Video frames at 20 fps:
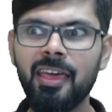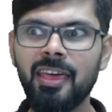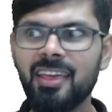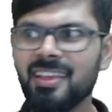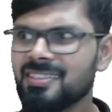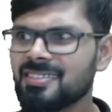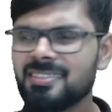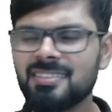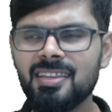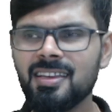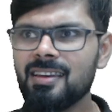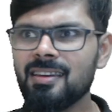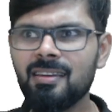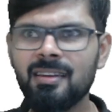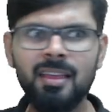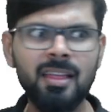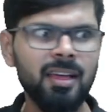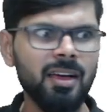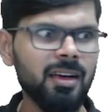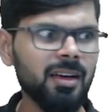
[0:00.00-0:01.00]

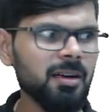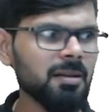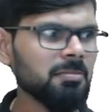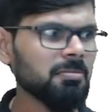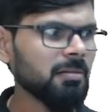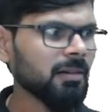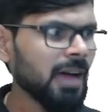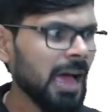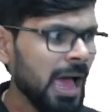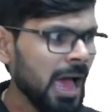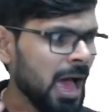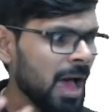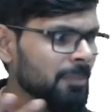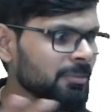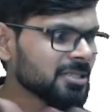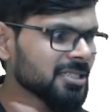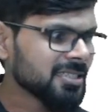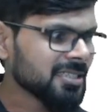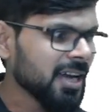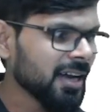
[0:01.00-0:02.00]
Still I'm
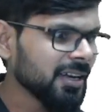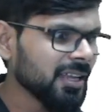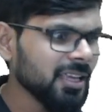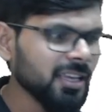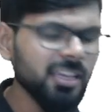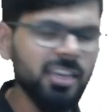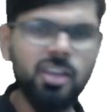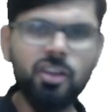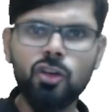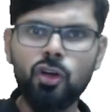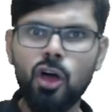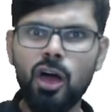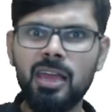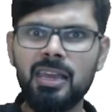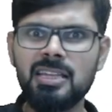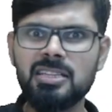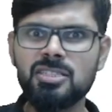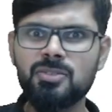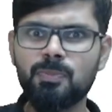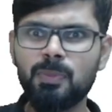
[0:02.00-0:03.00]
studying in a
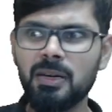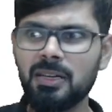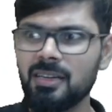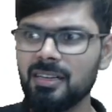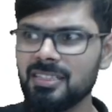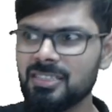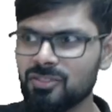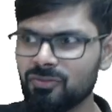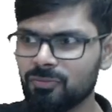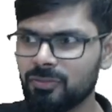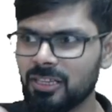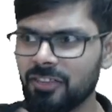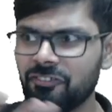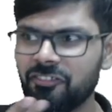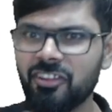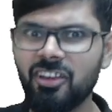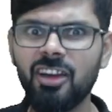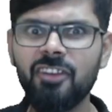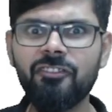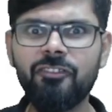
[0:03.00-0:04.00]
college, but it's
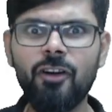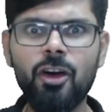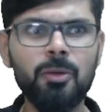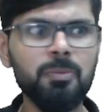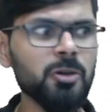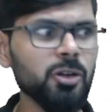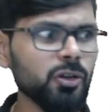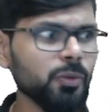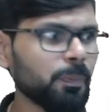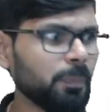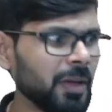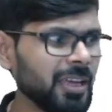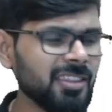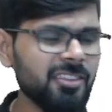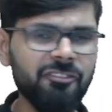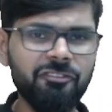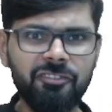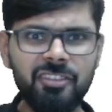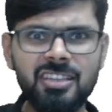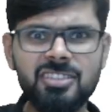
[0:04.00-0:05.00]
difficult for me to pay
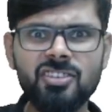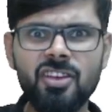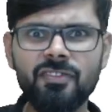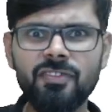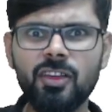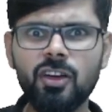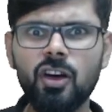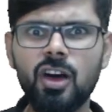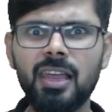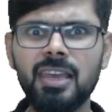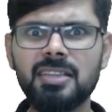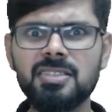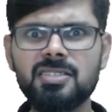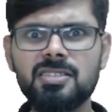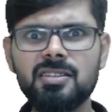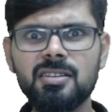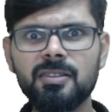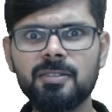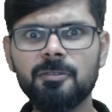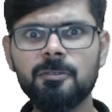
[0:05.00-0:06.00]
the fees of the
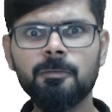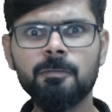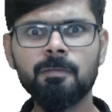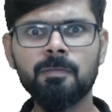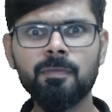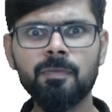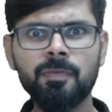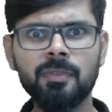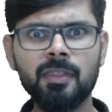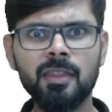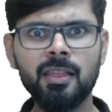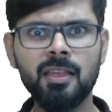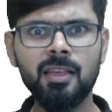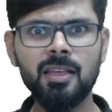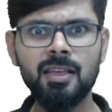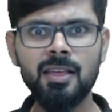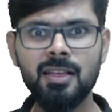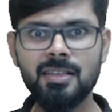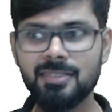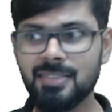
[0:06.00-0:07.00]
college.
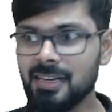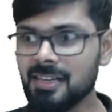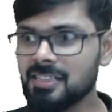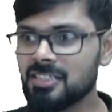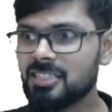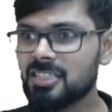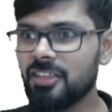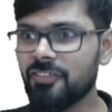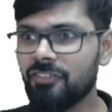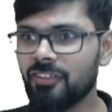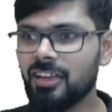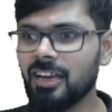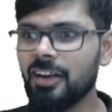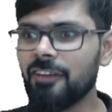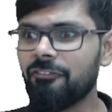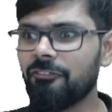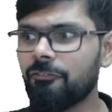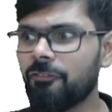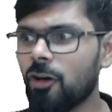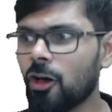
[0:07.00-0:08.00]
Sir, it's
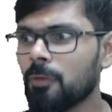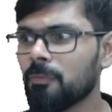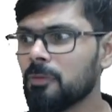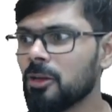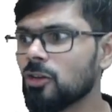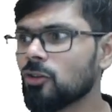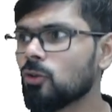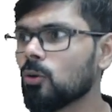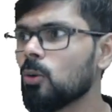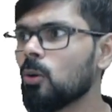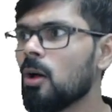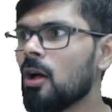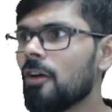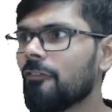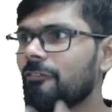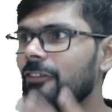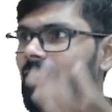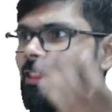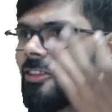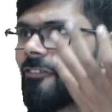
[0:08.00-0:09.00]
difficult for me to
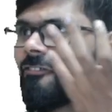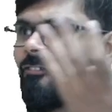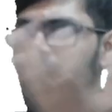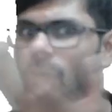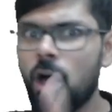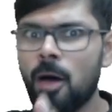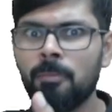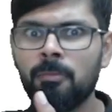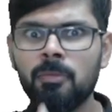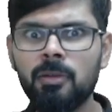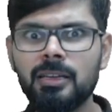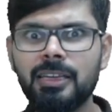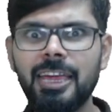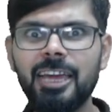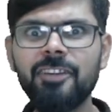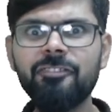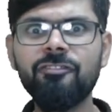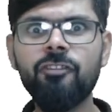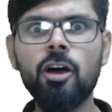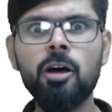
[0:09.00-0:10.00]
fill the form,
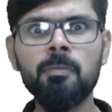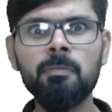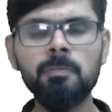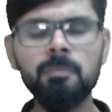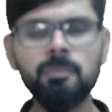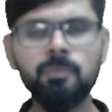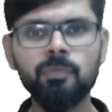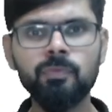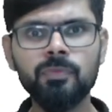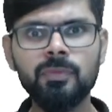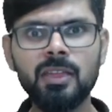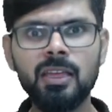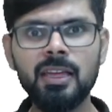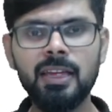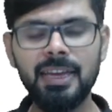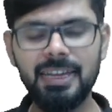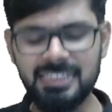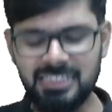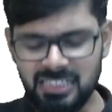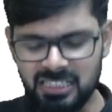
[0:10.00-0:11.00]
GATE form.
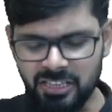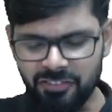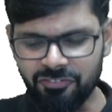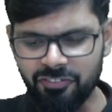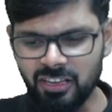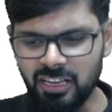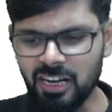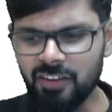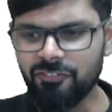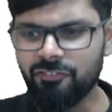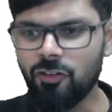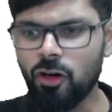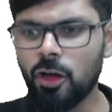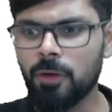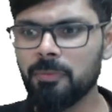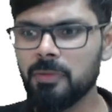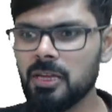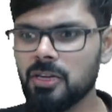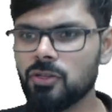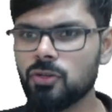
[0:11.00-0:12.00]
It's difficult for
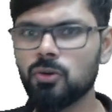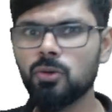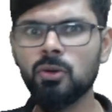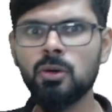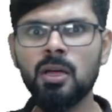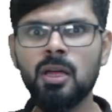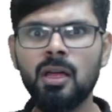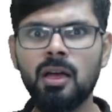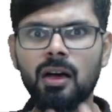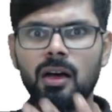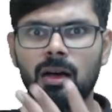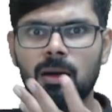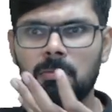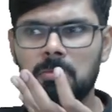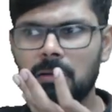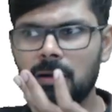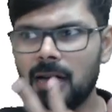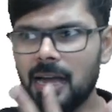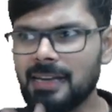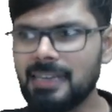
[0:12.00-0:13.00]
me to
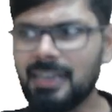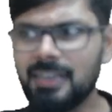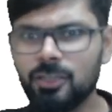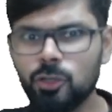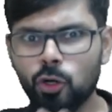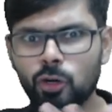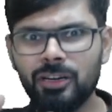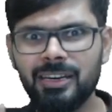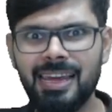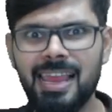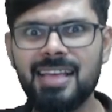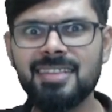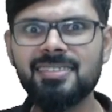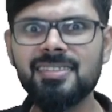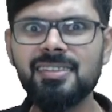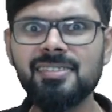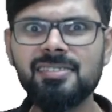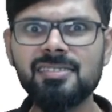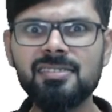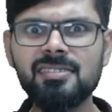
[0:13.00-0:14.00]
attend your
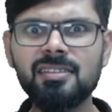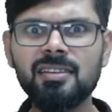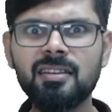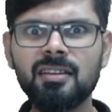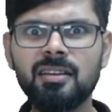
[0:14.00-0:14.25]
classes.